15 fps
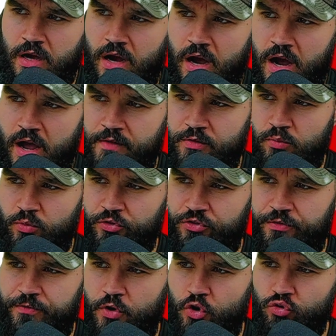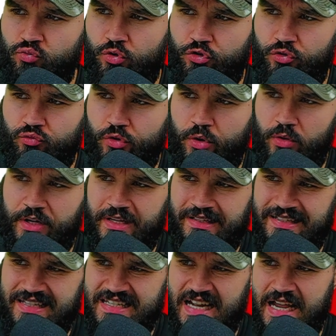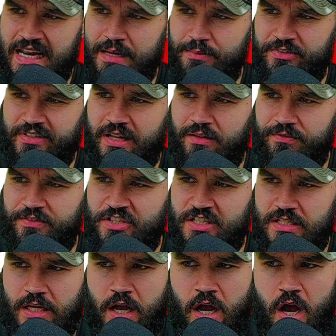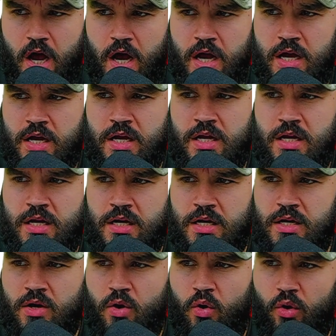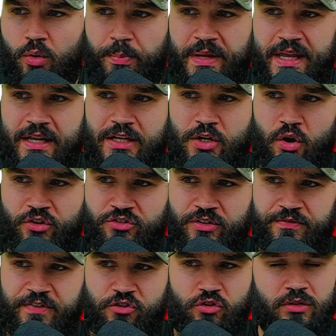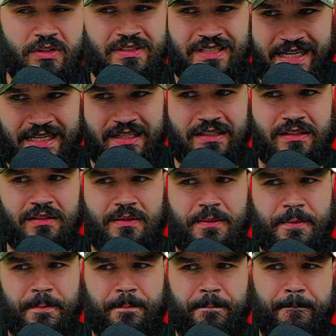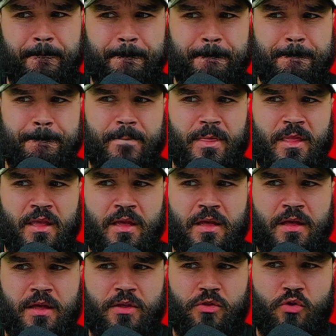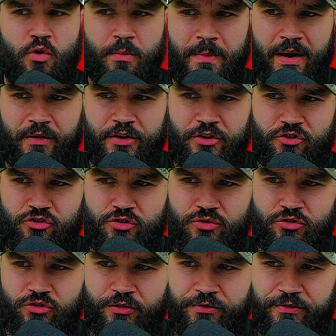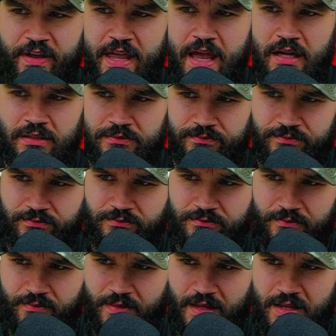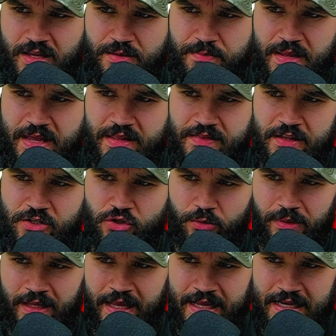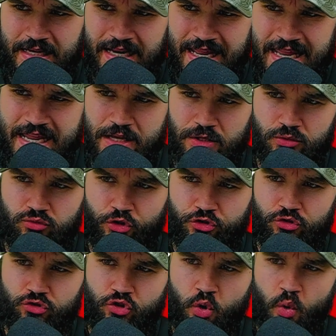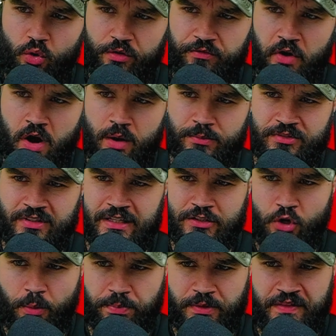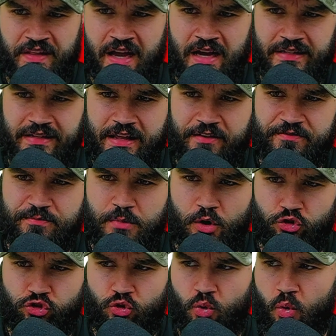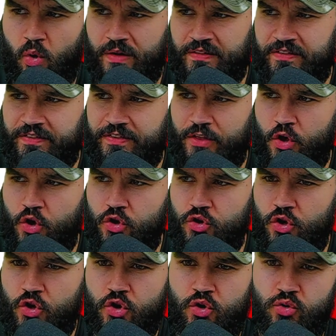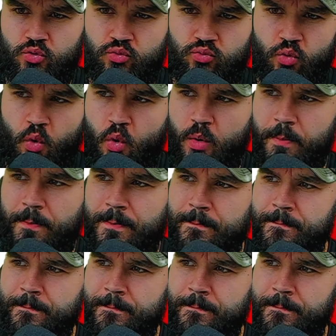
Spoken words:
Ivan was the first Russian ruler to style himself Tsar, albeit not as an official title. Though marriage to Sophia, he made the double-headed eagle Russia's coat of arms and adopted the idea of Moscow as third Rome.